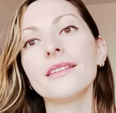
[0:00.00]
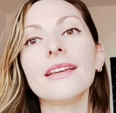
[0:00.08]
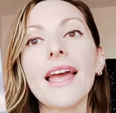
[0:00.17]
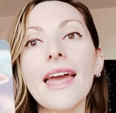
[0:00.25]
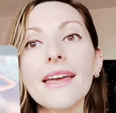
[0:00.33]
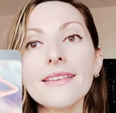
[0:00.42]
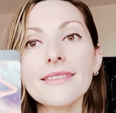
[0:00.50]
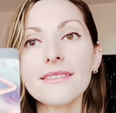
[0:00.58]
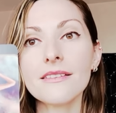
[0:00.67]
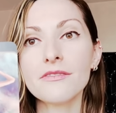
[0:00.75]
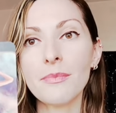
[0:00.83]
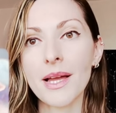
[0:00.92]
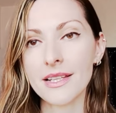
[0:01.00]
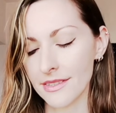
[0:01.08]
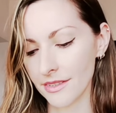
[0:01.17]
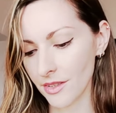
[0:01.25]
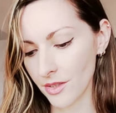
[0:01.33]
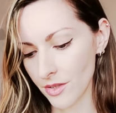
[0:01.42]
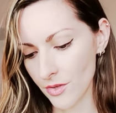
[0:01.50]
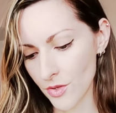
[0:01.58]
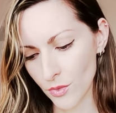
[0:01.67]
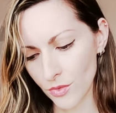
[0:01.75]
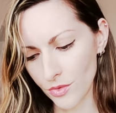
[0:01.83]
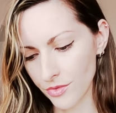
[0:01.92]
The Ace of
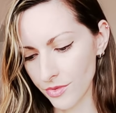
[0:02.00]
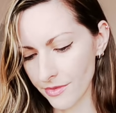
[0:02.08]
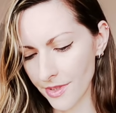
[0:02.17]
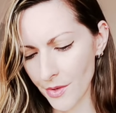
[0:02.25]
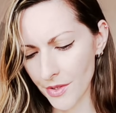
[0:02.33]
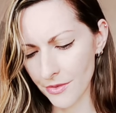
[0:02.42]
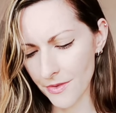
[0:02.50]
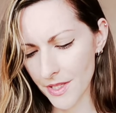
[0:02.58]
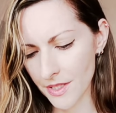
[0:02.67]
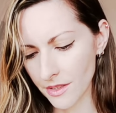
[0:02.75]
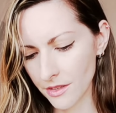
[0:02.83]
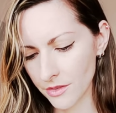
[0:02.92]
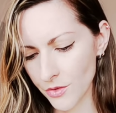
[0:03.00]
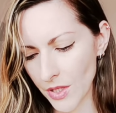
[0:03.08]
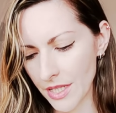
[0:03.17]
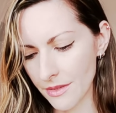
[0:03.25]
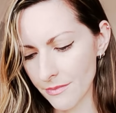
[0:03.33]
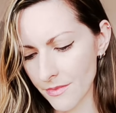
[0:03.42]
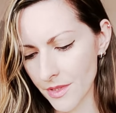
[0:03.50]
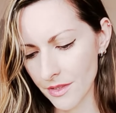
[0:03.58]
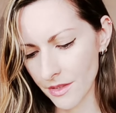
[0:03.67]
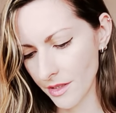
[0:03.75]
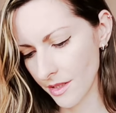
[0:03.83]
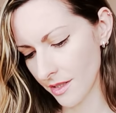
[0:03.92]
Pentacles. Oof, very physical
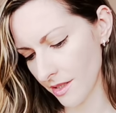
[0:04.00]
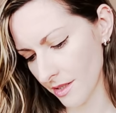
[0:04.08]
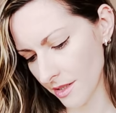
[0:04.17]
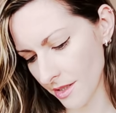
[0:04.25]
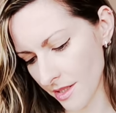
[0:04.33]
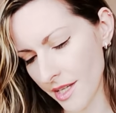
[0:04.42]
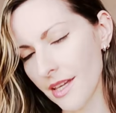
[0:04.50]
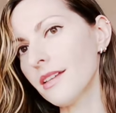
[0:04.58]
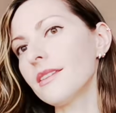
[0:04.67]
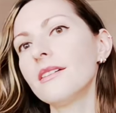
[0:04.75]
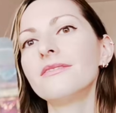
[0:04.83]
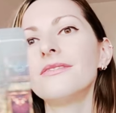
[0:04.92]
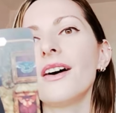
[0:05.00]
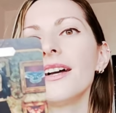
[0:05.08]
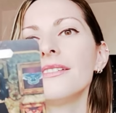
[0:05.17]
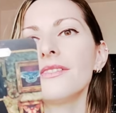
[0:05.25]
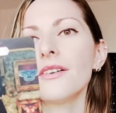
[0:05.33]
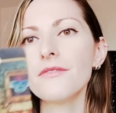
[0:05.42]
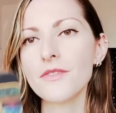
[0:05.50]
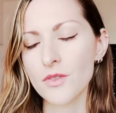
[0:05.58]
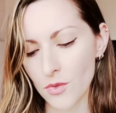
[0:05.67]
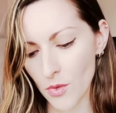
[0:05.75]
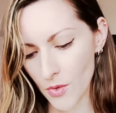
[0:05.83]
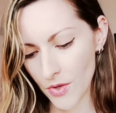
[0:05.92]
dreams. The Five of
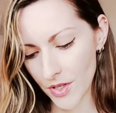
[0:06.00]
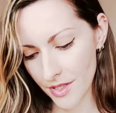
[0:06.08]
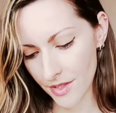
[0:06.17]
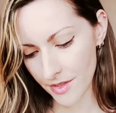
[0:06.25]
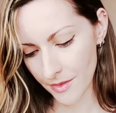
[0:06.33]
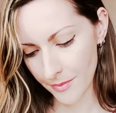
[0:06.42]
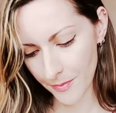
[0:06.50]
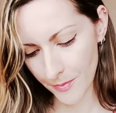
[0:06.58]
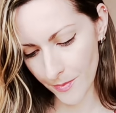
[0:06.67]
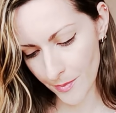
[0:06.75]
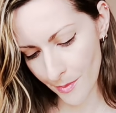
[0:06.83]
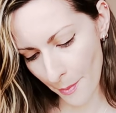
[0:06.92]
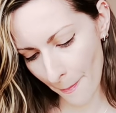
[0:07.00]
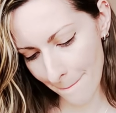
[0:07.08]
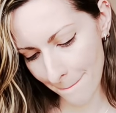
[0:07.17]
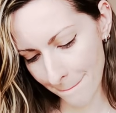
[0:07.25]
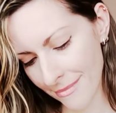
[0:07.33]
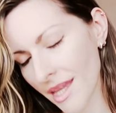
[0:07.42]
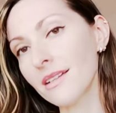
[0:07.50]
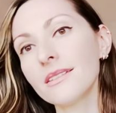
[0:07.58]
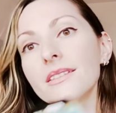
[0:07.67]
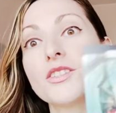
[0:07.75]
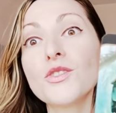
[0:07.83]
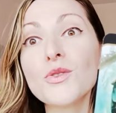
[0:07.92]
Swords.
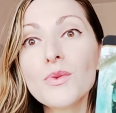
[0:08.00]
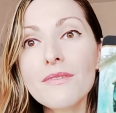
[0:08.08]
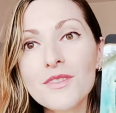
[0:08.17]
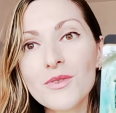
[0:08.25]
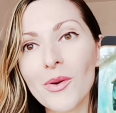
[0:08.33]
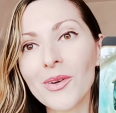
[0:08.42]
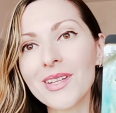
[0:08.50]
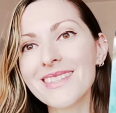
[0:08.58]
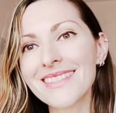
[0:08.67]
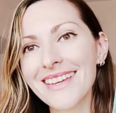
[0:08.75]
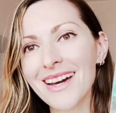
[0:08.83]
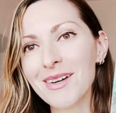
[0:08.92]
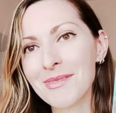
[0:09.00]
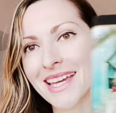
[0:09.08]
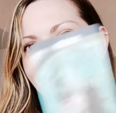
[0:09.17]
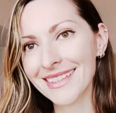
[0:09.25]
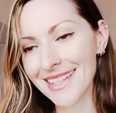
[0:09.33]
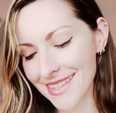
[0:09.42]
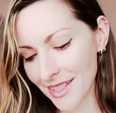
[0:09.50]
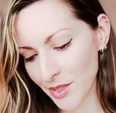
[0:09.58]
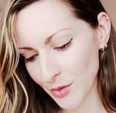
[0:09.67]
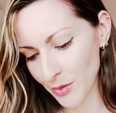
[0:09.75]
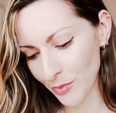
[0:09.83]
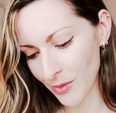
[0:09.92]
The Two of Swords. Yeah, we had this in
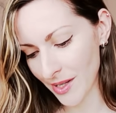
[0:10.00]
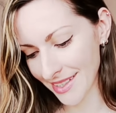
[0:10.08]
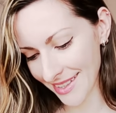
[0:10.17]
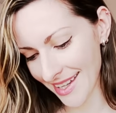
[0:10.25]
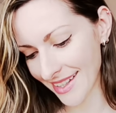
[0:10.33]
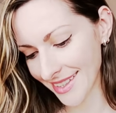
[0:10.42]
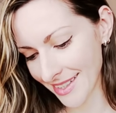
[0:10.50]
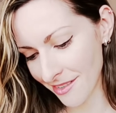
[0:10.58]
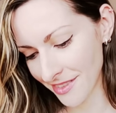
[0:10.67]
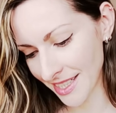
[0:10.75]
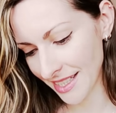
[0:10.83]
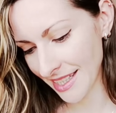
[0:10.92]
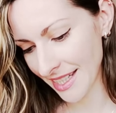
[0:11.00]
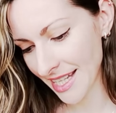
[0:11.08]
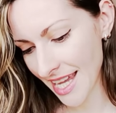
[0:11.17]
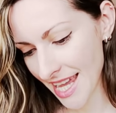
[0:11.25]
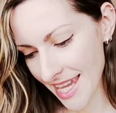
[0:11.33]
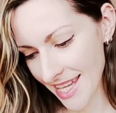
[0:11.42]
group one. Yeah, definitely.